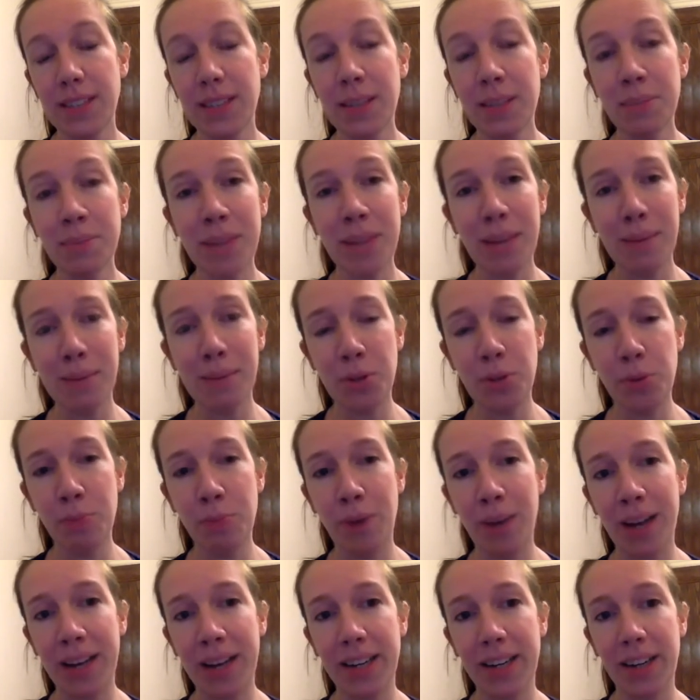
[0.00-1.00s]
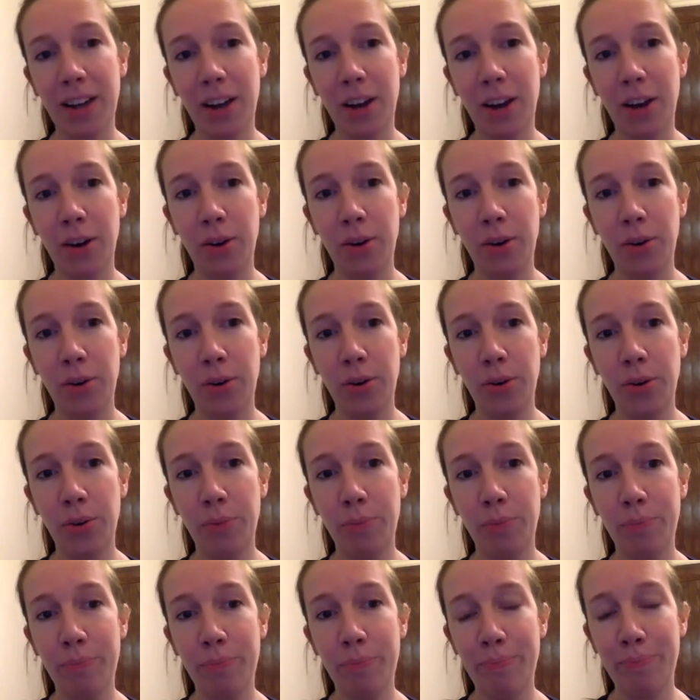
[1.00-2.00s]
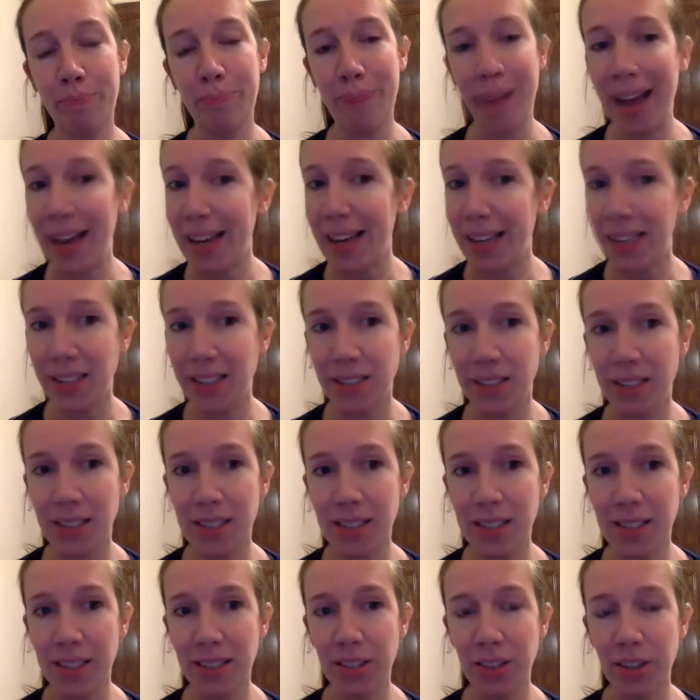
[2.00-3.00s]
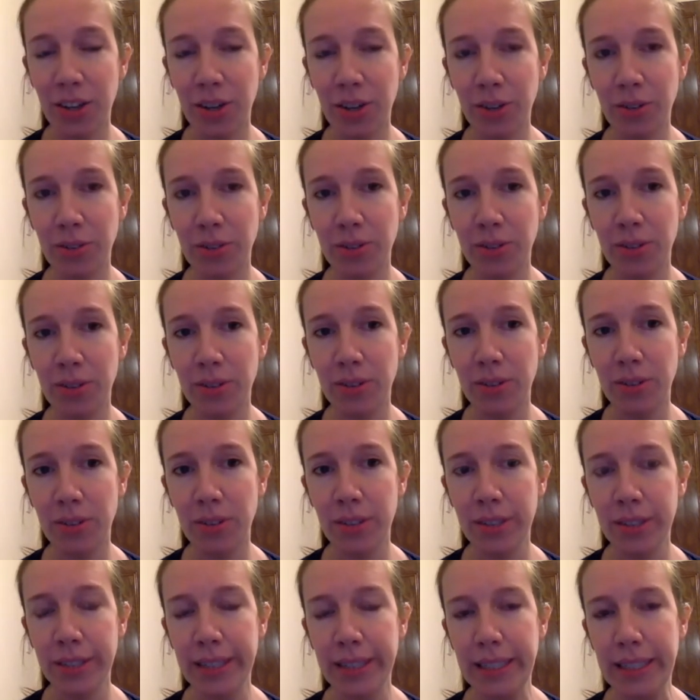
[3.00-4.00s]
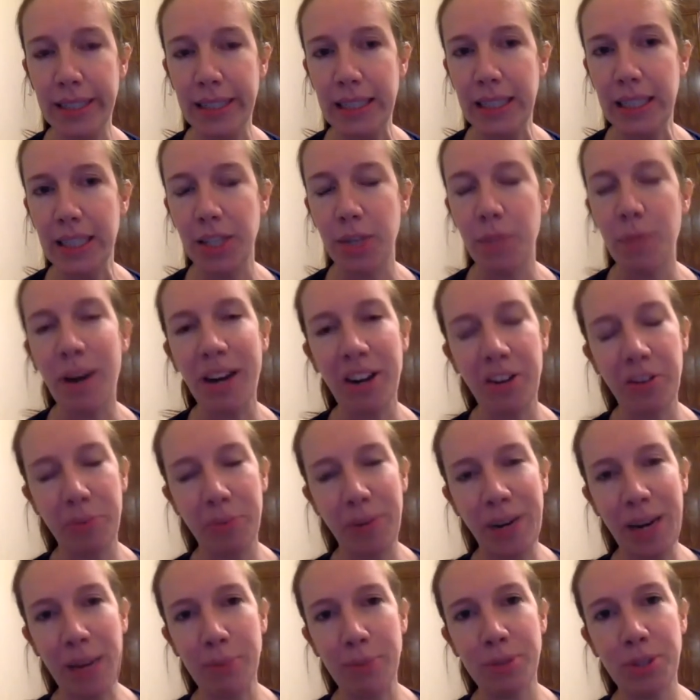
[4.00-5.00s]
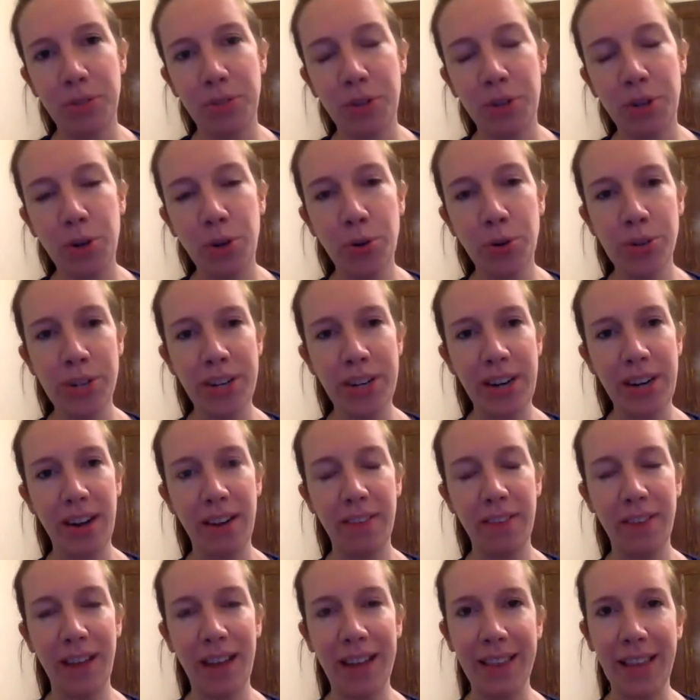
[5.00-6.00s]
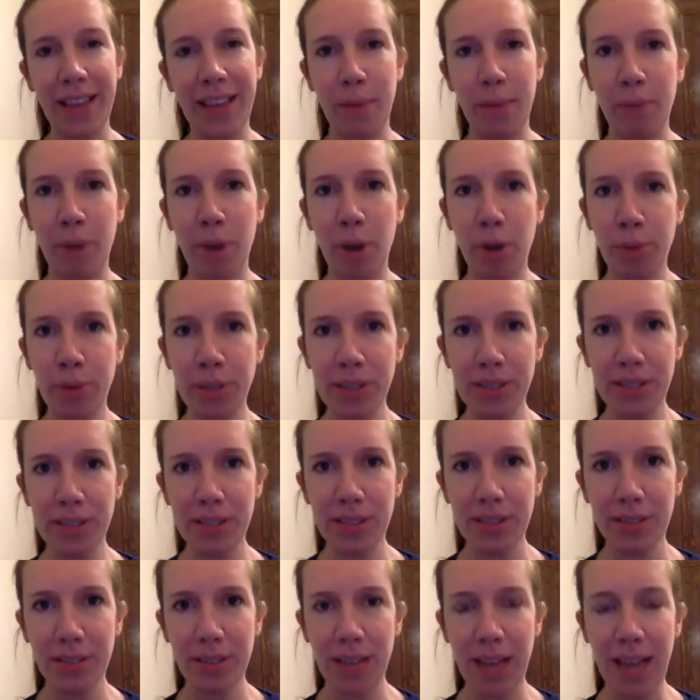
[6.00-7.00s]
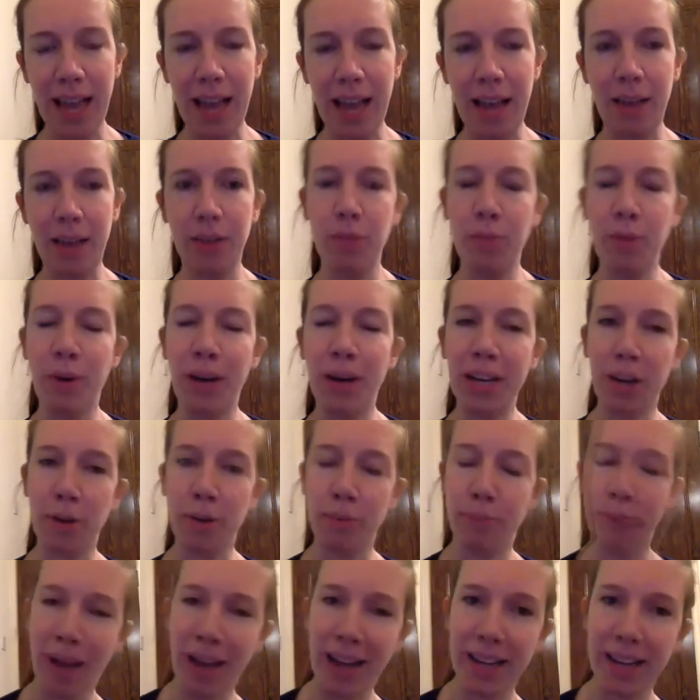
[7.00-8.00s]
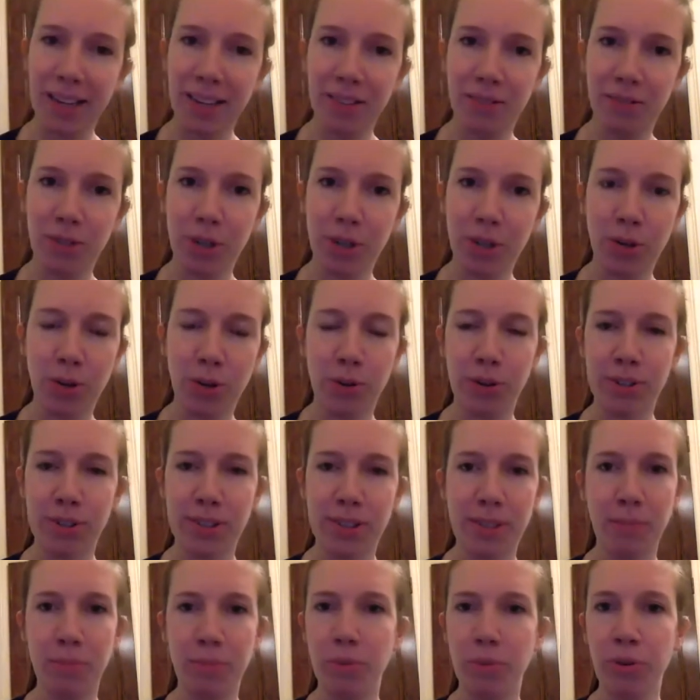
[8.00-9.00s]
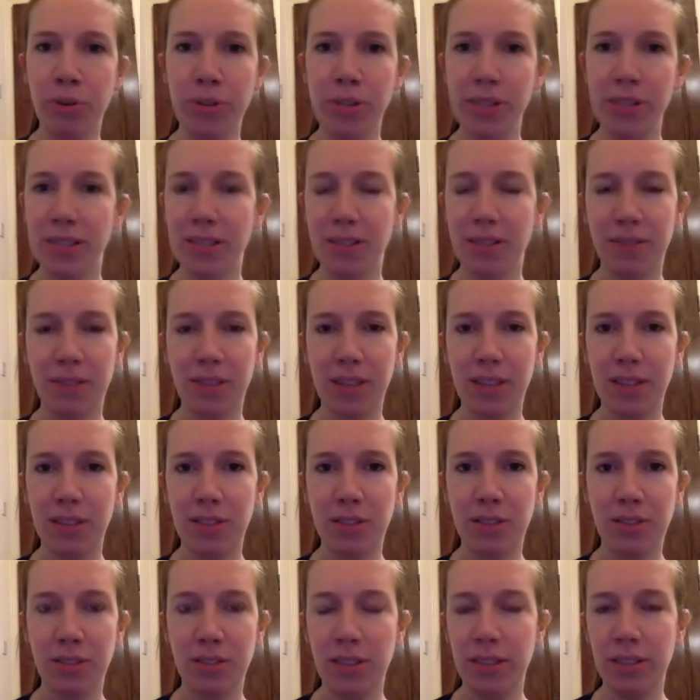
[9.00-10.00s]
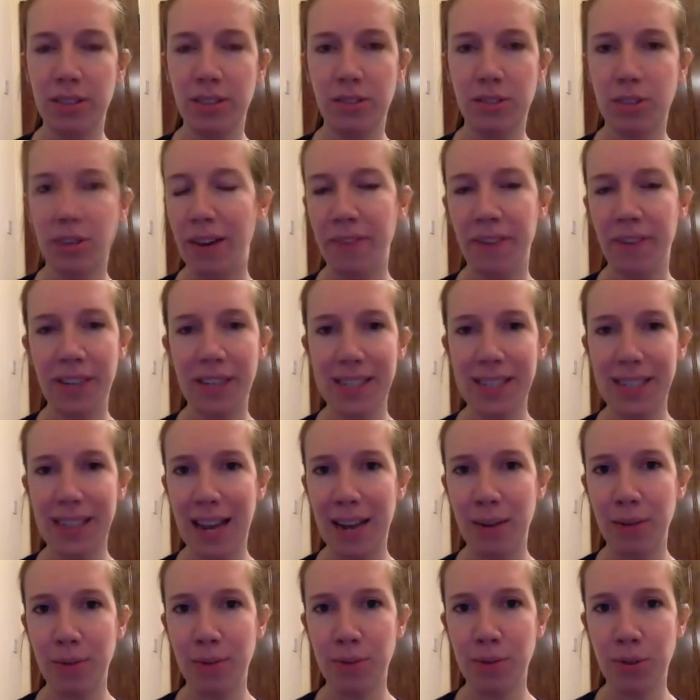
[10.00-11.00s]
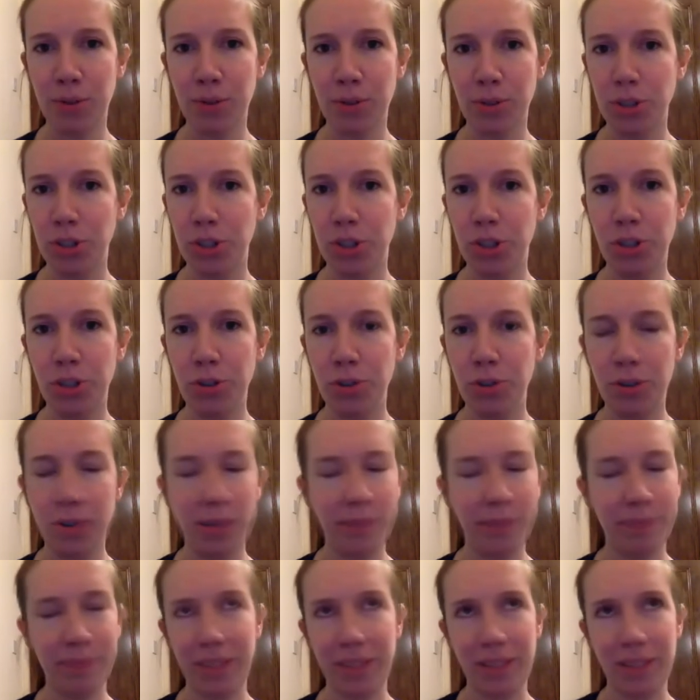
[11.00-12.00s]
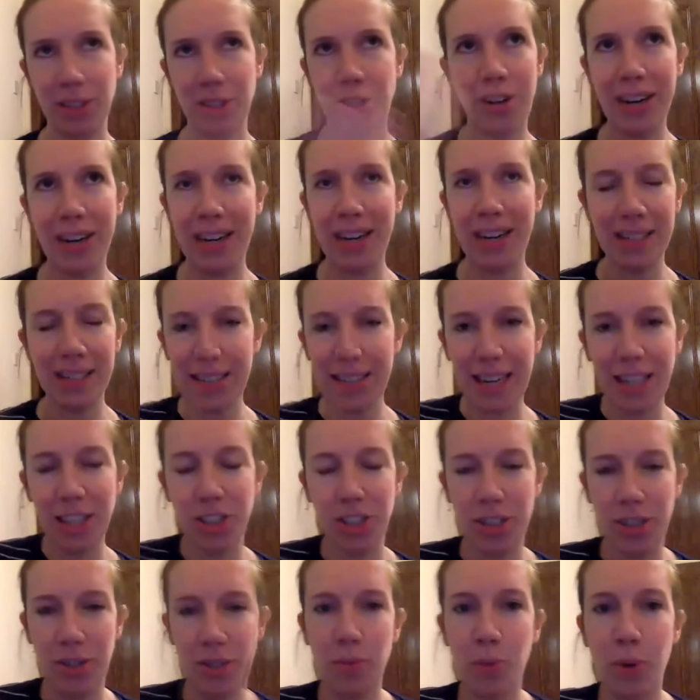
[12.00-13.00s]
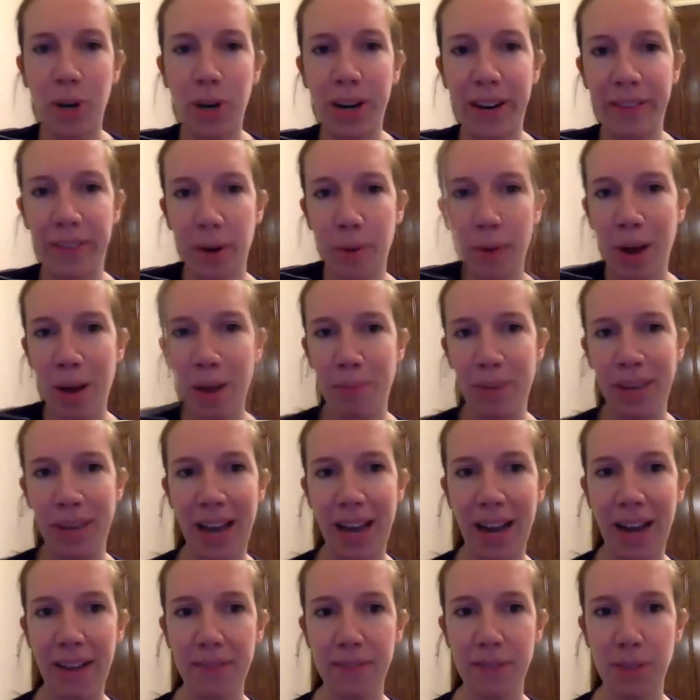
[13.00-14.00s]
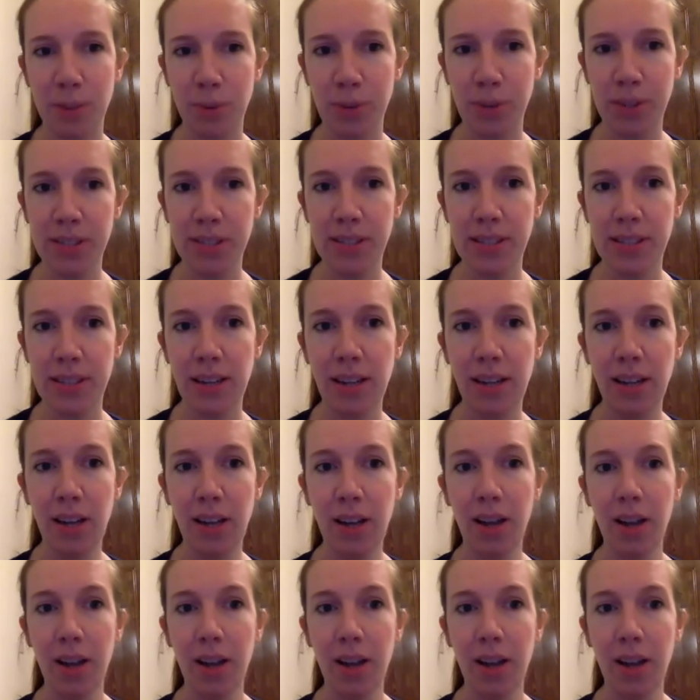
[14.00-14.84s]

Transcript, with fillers: sometimes you might go back and you know you, you might not have been able to record enough at that moment uh, you might go back and record some noise of the the traffic sound or the, tu- uh, the train station whatever it might be afterwards